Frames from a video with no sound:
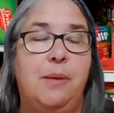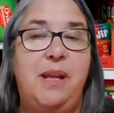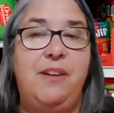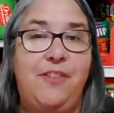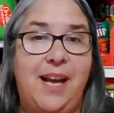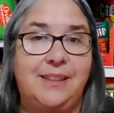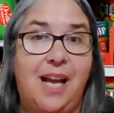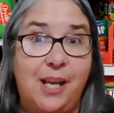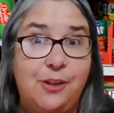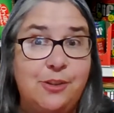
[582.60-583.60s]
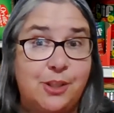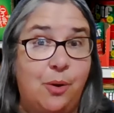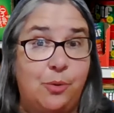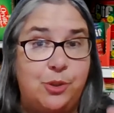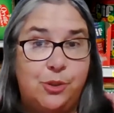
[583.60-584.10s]
In fact, I used to
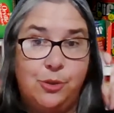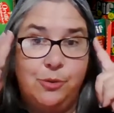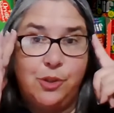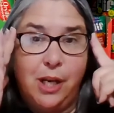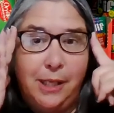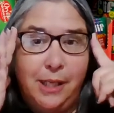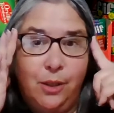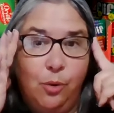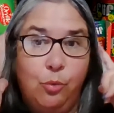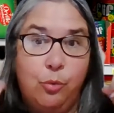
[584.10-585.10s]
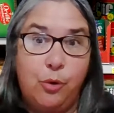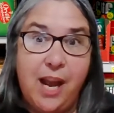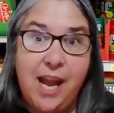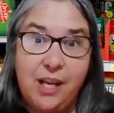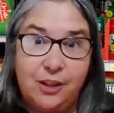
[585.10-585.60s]
go to Giant Eagle
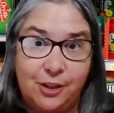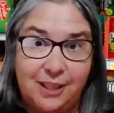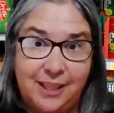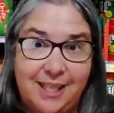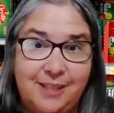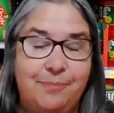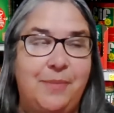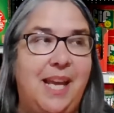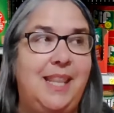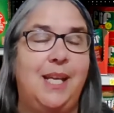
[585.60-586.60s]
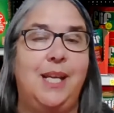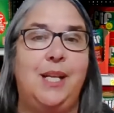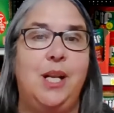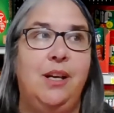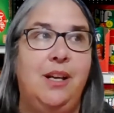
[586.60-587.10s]
regularly, and
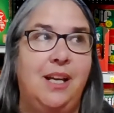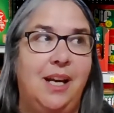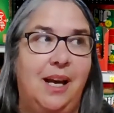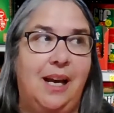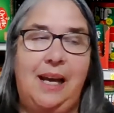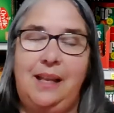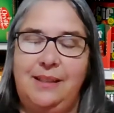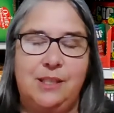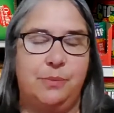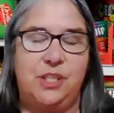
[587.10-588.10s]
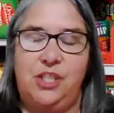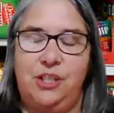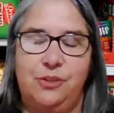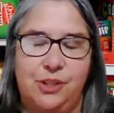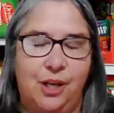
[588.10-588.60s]
then this was
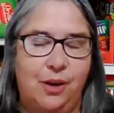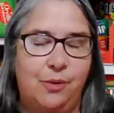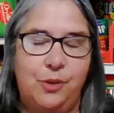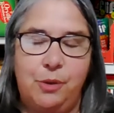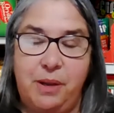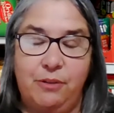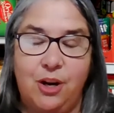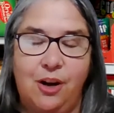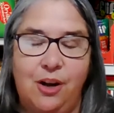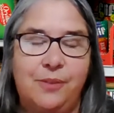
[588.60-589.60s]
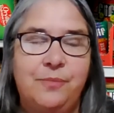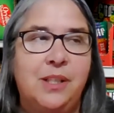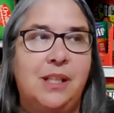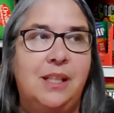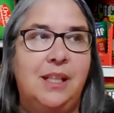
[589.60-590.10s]
years ago, you may recall.
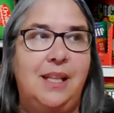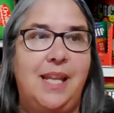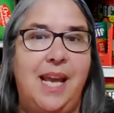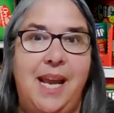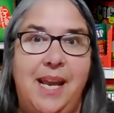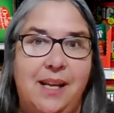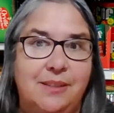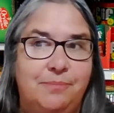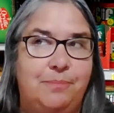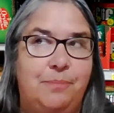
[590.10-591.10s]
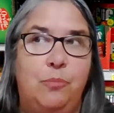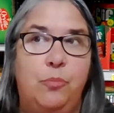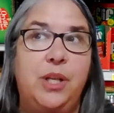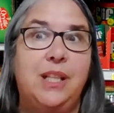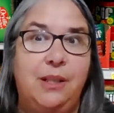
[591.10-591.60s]
They
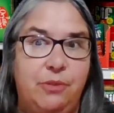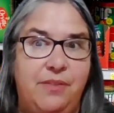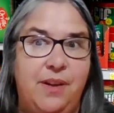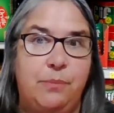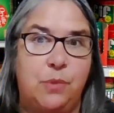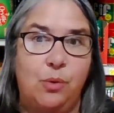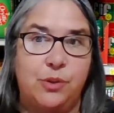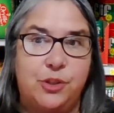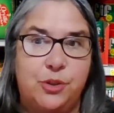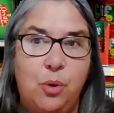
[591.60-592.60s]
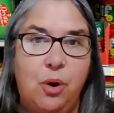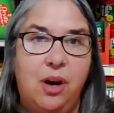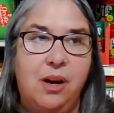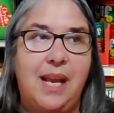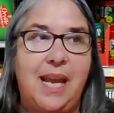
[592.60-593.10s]
really revamped the whole
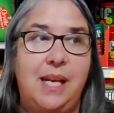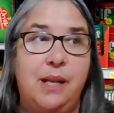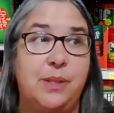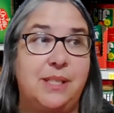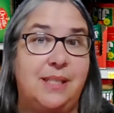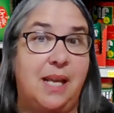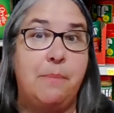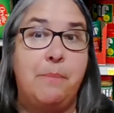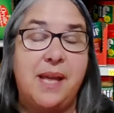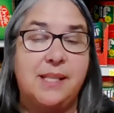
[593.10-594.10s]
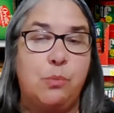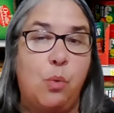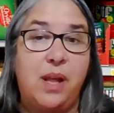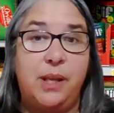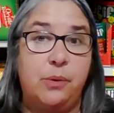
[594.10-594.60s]
store, and it was a mess
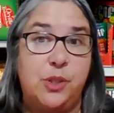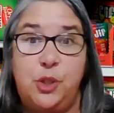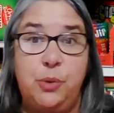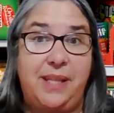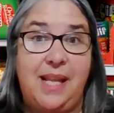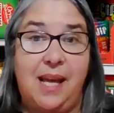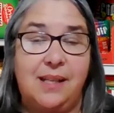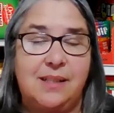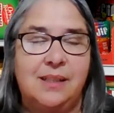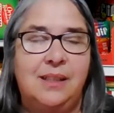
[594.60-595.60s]
while they were doing that.